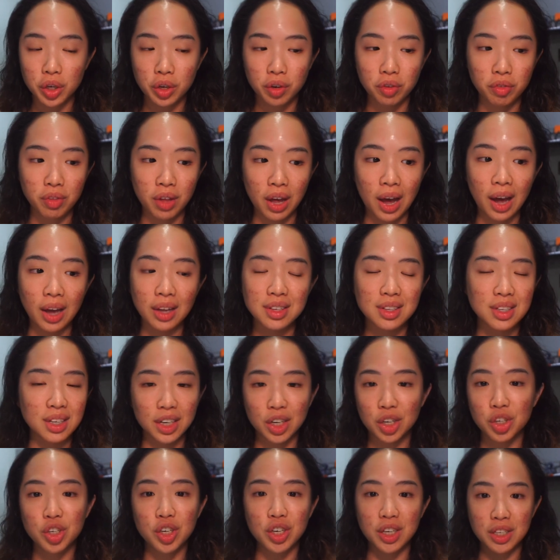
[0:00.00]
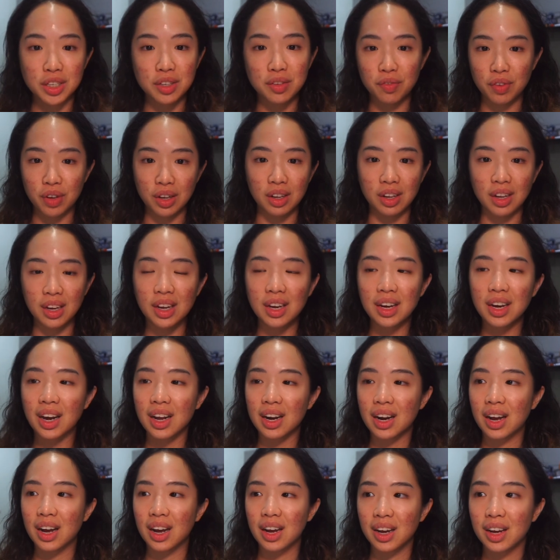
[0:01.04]
of that second chance feeling, and
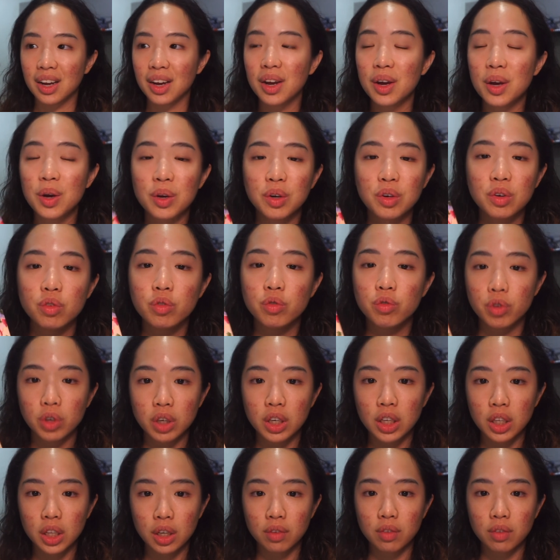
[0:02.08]
I freaking love